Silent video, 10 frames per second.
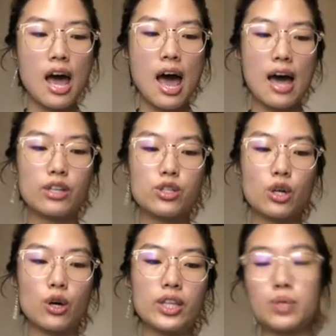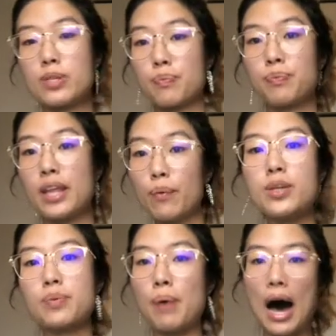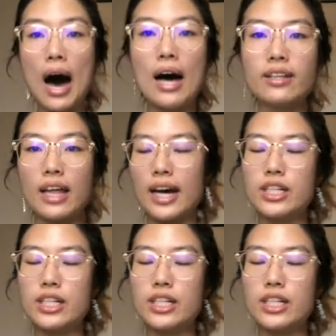and so it was a part that I